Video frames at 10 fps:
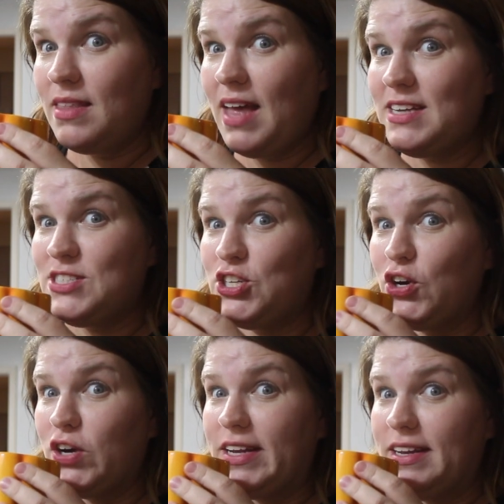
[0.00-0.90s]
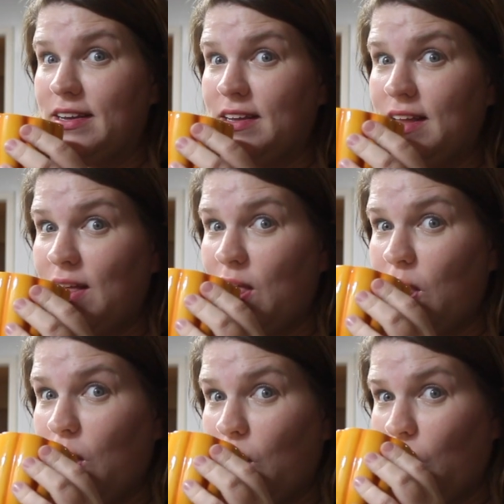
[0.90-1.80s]
That is good. Yeah, I know it's
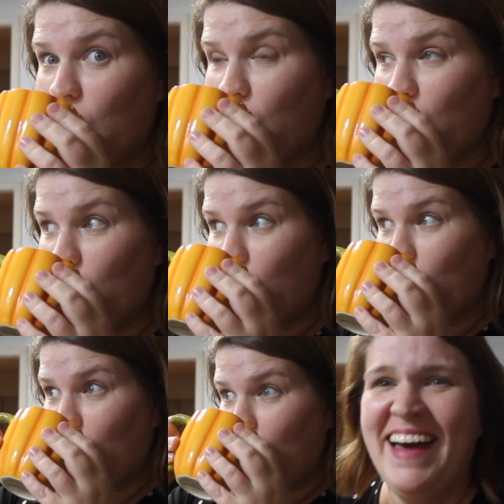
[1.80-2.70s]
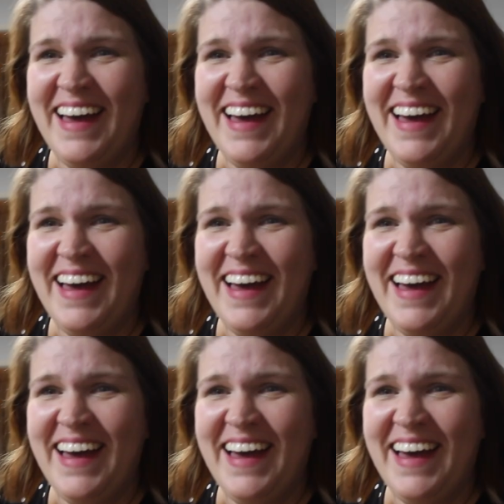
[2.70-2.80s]
good. I told you it was good.